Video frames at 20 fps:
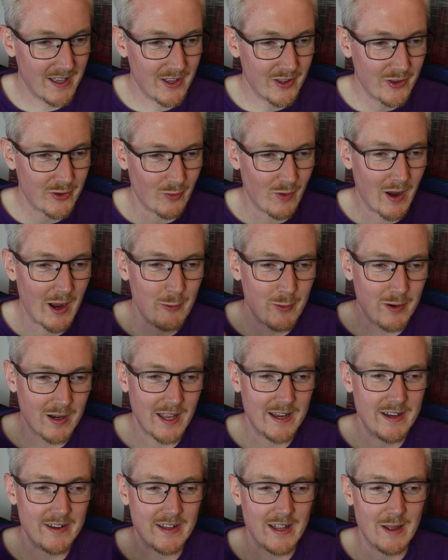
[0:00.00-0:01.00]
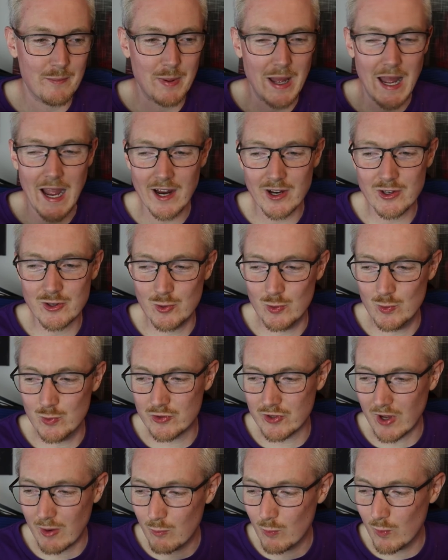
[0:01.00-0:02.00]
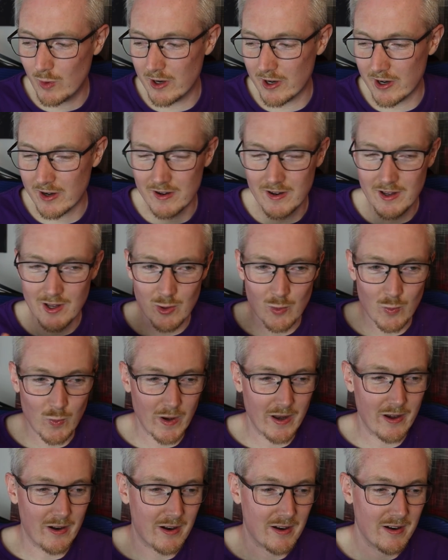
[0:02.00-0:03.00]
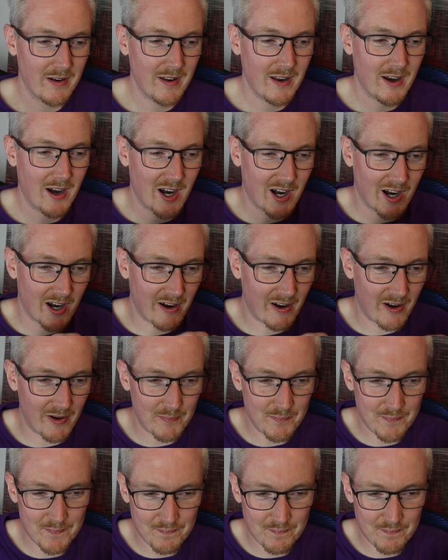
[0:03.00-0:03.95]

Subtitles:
So I would like to get back to somewhere where our